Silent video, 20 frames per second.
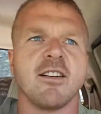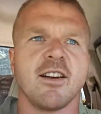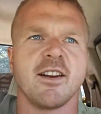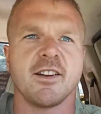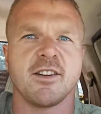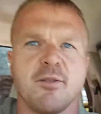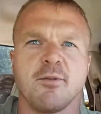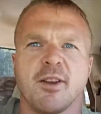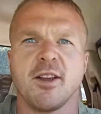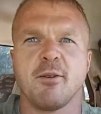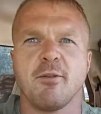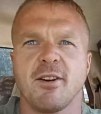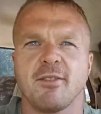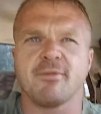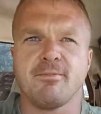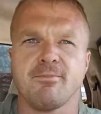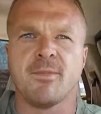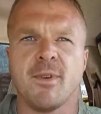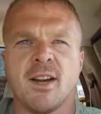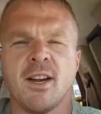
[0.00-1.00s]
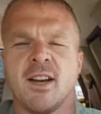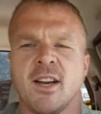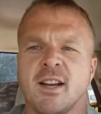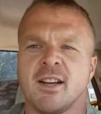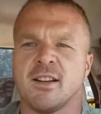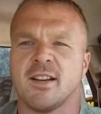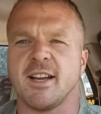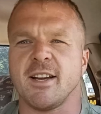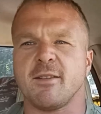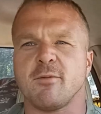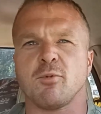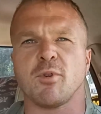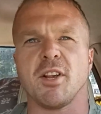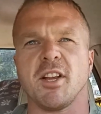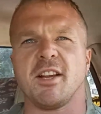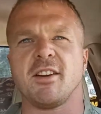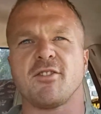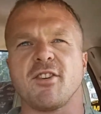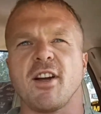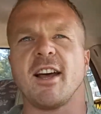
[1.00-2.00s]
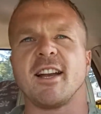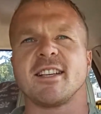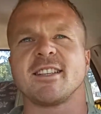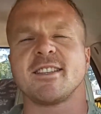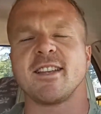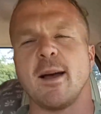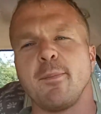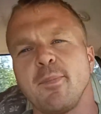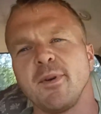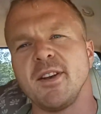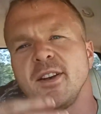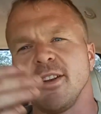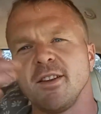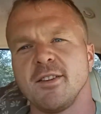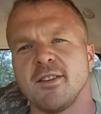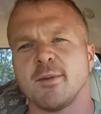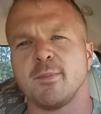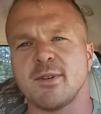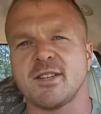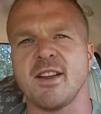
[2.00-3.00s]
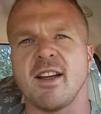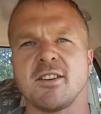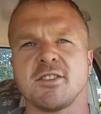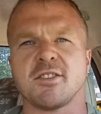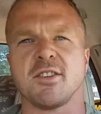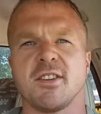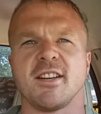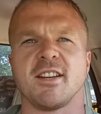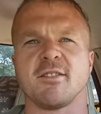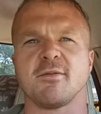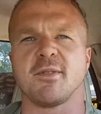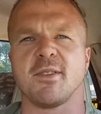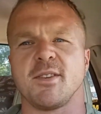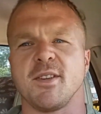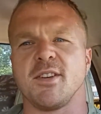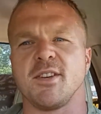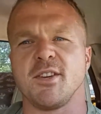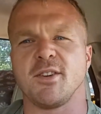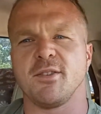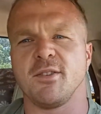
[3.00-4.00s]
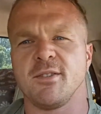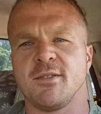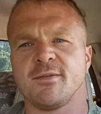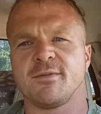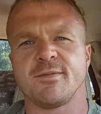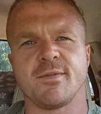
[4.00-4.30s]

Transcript: Like, you really want to, like, really try to step into the potential that is within you?